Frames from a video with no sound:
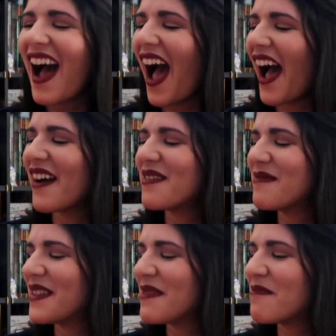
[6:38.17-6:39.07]

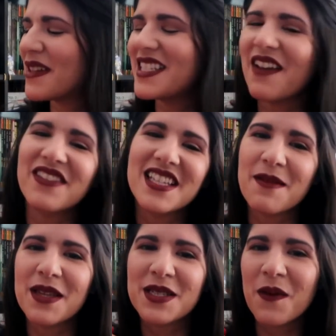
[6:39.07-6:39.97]
but definitely
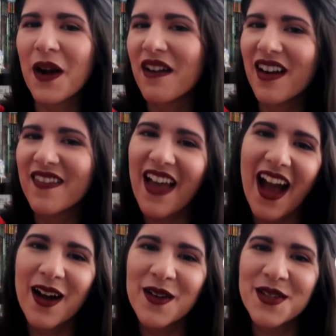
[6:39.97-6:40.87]
something to wear around the
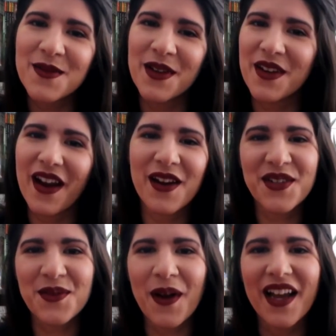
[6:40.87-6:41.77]
house when your hair
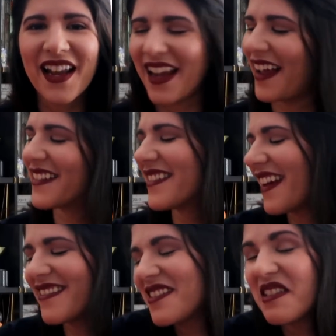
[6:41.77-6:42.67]
is wet again
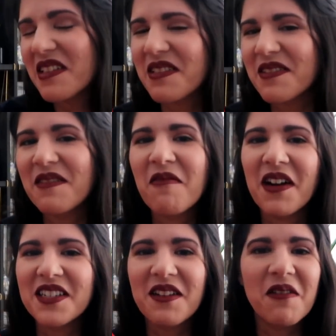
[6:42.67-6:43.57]
and you just
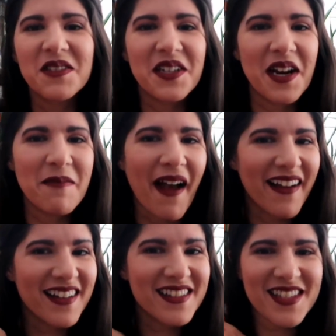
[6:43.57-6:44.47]
want to hold your hair
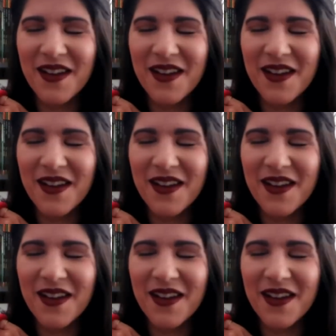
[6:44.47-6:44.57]
back.